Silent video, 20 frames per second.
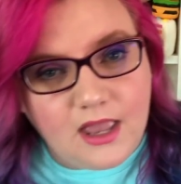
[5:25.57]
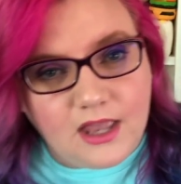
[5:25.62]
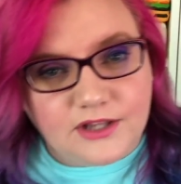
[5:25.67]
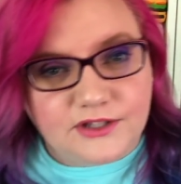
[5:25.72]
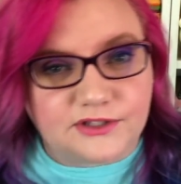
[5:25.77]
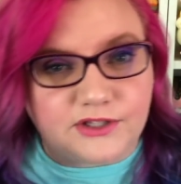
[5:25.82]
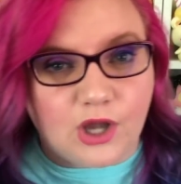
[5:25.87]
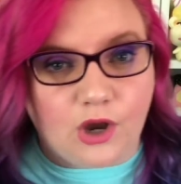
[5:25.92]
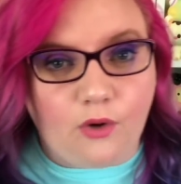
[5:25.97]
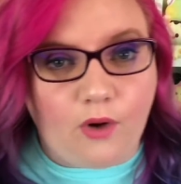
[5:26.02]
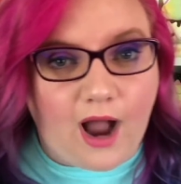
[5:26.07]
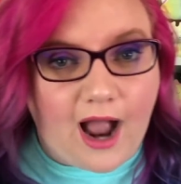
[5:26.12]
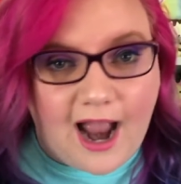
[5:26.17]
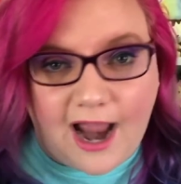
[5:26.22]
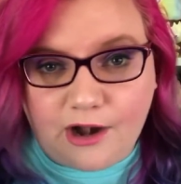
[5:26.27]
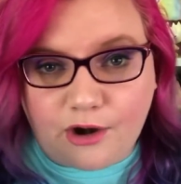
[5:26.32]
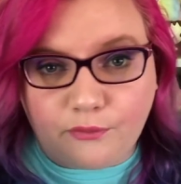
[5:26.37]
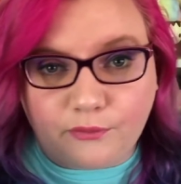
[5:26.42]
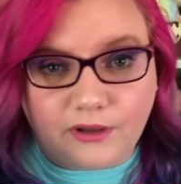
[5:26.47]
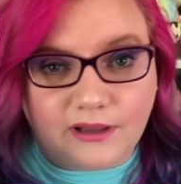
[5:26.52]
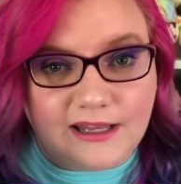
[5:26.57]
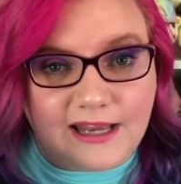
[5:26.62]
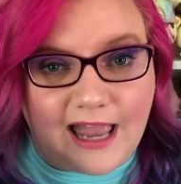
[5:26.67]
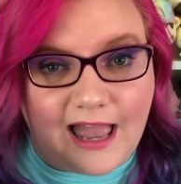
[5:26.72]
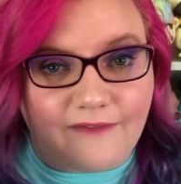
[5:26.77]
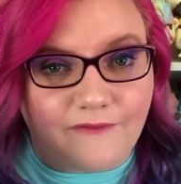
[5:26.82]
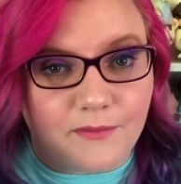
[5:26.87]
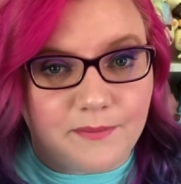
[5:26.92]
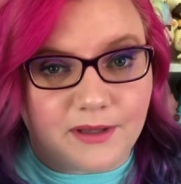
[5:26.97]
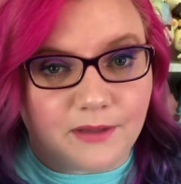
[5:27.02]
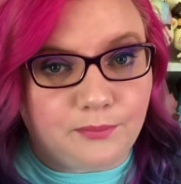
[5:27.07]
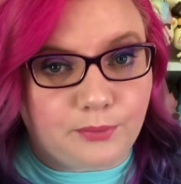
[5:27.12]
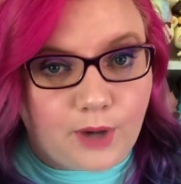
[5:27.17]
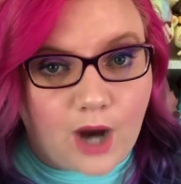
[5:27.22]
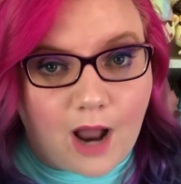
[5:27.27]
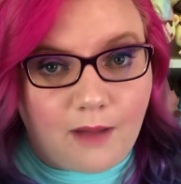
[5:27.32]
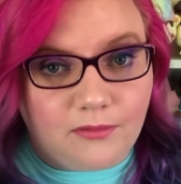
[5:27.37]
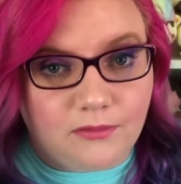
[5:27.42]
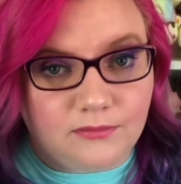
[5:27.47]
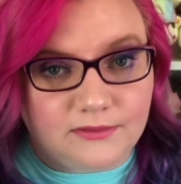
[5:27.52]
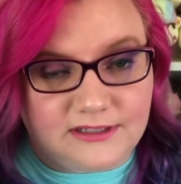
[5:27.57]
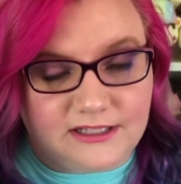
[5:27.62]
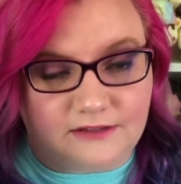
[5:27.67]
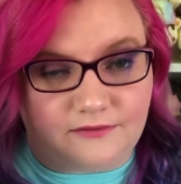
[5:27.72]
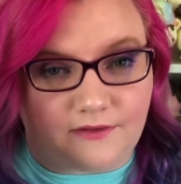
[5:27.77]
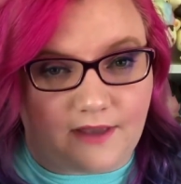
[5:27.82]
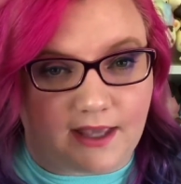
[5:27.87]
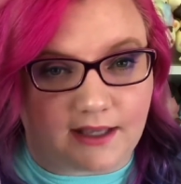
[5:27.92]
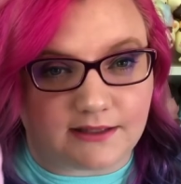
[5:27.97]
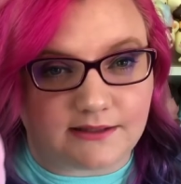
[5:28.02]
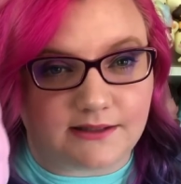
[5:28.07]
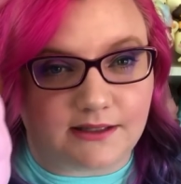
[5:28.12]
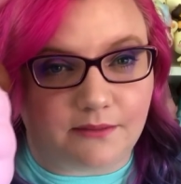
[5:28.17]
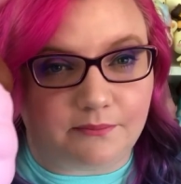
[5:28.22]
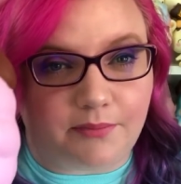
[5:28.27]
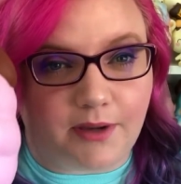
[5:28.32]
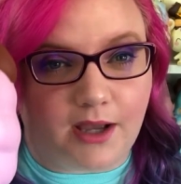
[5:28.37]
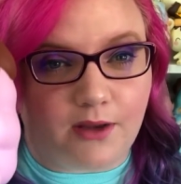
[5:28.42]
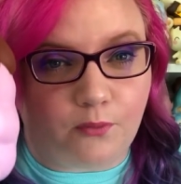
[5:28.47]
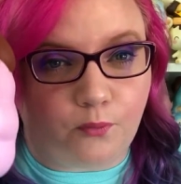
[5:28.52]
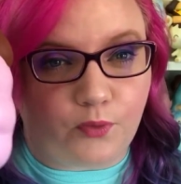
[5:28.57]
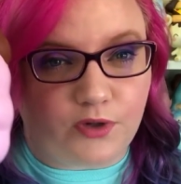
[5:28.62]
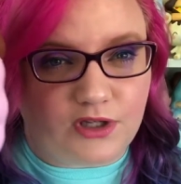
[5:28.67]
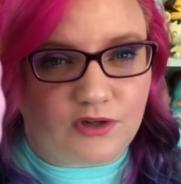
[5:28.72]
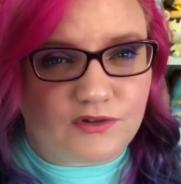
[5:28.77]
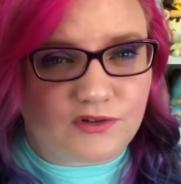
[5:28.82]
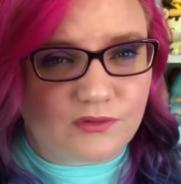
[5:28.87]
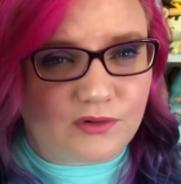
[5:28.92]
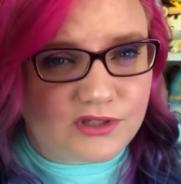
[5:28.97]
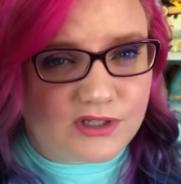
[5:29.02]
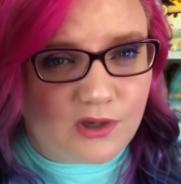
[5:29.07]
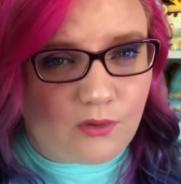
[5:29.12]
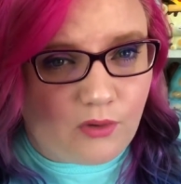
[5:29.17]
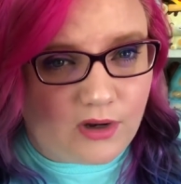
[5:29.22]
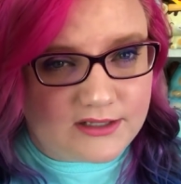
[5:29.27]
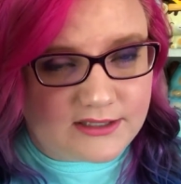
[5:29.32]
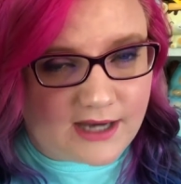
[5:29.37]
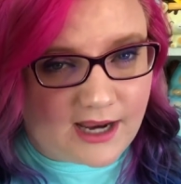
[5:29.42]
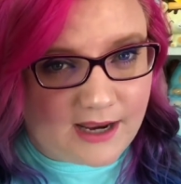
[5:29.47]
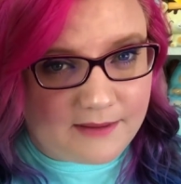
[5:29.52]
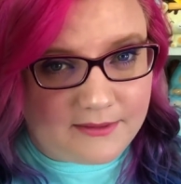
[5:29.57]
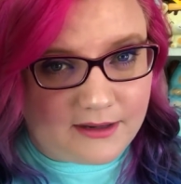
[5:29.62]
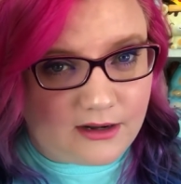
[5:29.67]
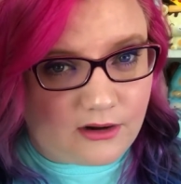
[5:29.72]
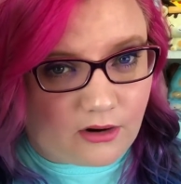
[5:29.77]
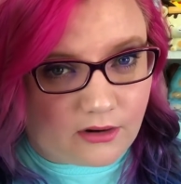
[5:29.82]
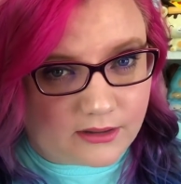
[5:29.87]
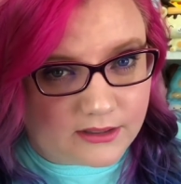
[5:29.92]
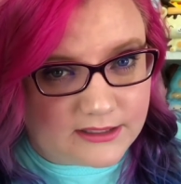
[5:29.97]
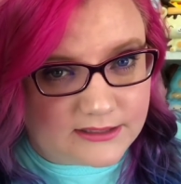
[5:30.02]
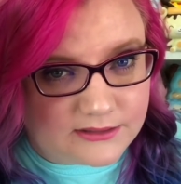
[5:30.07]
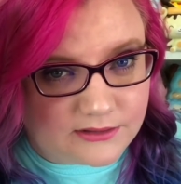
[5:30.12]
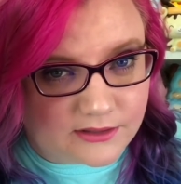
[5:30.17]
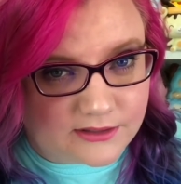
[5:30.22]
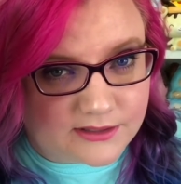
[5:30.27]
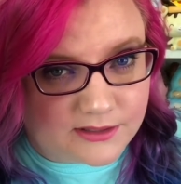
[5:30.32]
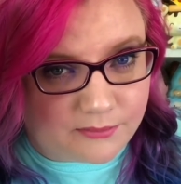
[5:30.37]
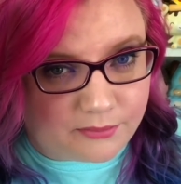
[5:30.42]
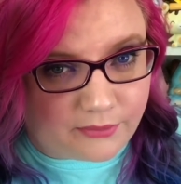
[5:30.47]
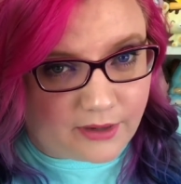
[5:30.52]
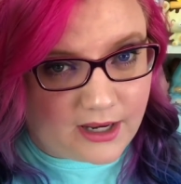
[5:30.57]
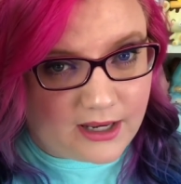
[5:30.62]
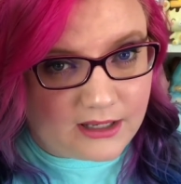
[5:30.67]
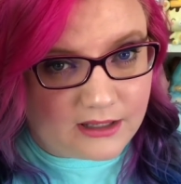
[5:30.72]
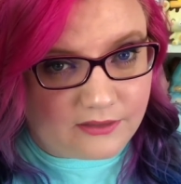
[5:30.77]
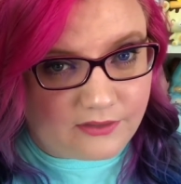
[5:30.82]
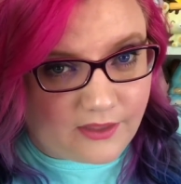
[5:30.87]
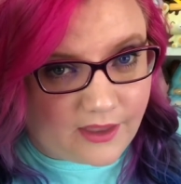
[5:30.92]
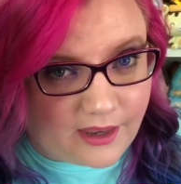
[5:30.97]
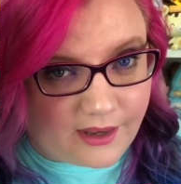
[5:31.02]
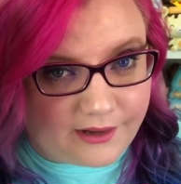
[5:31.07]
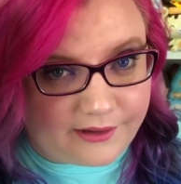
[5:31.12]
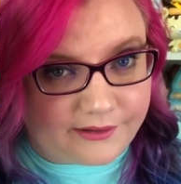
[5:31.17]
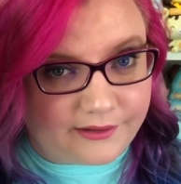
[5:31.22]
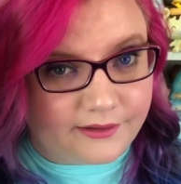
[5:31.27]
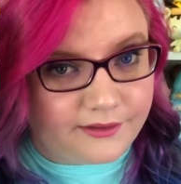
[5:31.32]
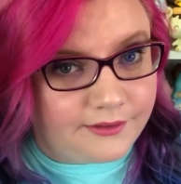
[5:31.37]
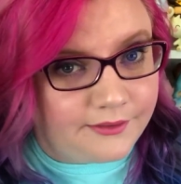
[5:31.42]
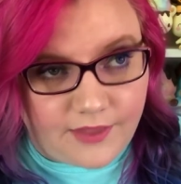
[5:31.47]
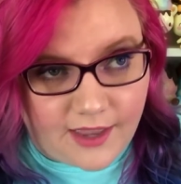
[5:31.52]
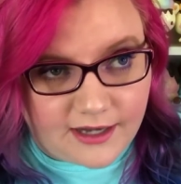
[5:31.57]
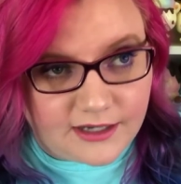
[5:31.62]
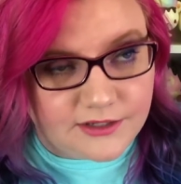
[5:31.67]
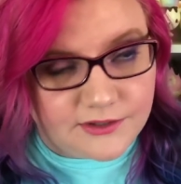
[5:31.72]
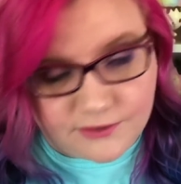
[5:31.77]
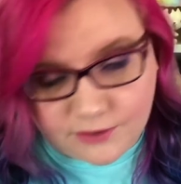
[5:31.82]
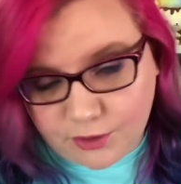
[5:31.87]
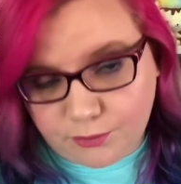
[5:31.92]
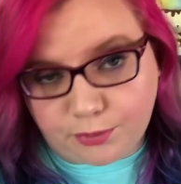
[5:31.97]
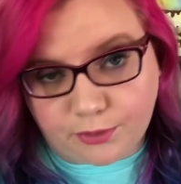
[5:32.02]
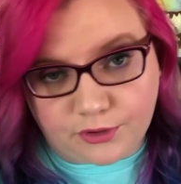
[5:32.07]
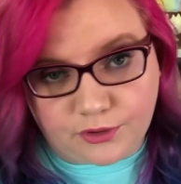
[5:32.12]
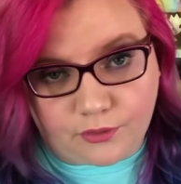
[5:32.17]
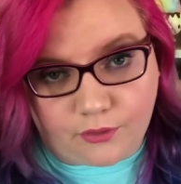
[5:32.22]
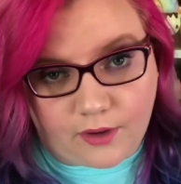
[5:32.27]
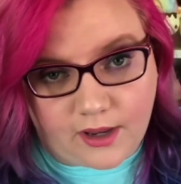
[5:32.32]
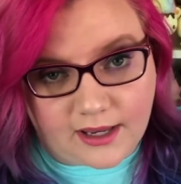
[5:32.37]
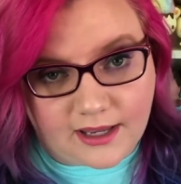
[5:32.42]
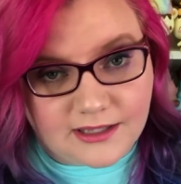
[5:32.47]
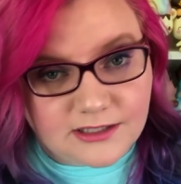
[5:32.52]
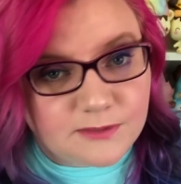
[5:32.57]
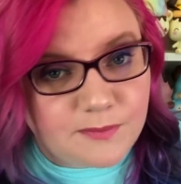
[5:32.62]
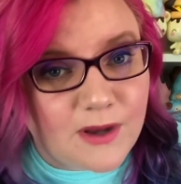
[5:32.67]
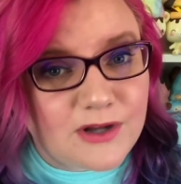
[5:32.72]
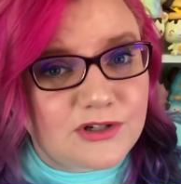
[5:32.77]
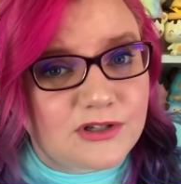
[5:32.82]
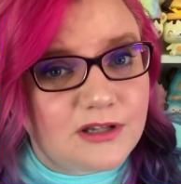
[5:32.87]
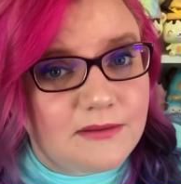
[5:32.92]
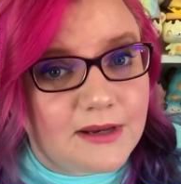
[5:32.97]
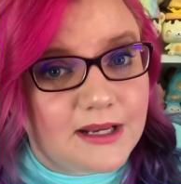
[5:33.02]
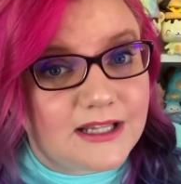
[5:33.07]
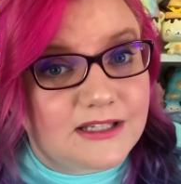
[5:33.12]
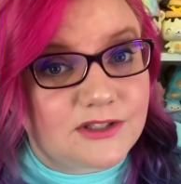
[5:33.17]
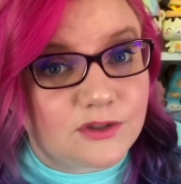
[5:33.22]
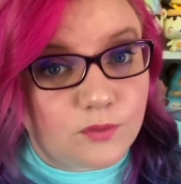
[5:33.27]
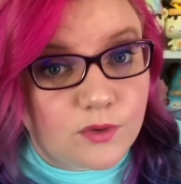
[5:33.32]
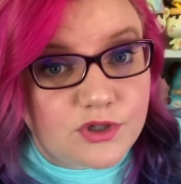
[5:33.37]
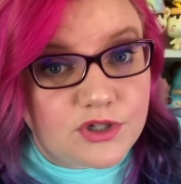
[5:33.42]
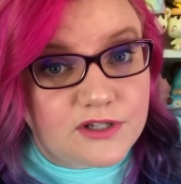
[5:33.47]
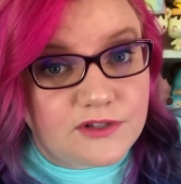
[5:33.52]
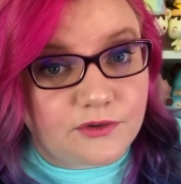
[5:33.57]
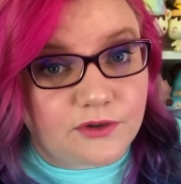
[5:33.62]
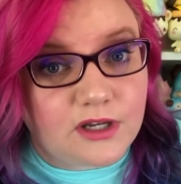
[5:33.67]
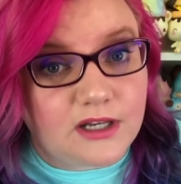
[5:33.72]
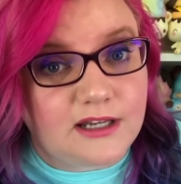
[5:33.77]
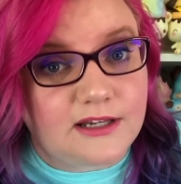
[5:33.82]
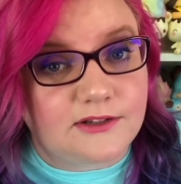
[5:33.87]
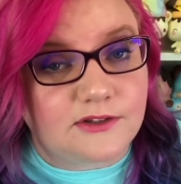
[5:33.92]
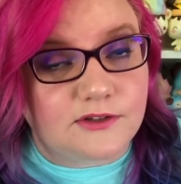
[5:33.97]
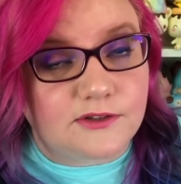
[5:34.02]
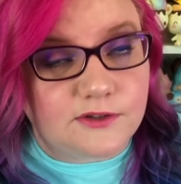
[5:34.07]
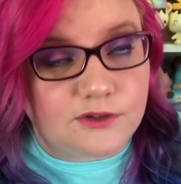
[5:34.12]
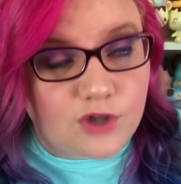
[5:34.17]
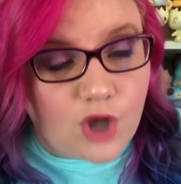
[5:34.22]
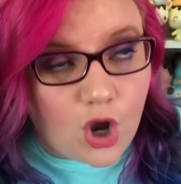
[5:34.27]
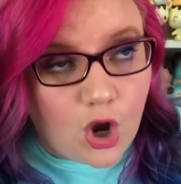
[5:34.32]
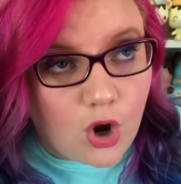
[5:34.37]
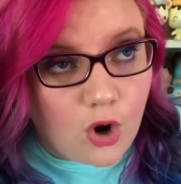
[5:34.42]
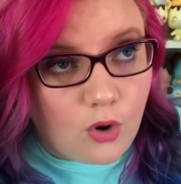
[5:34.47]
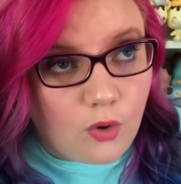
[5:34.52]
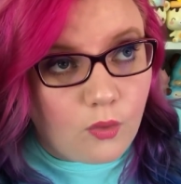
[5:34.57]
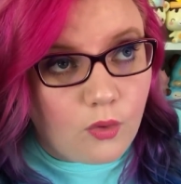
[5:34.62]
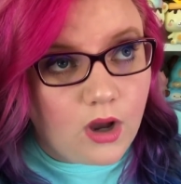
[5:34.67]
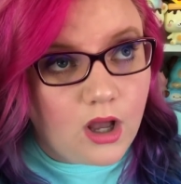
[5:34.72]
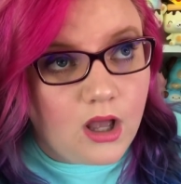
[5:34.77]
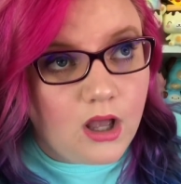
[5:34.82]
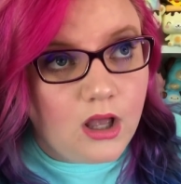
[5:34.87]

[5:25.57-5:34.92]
So I don't really have a big problem with defects. But when you squish it one time and it already starts to break, then that is super annoying, especially because Squishies are getting so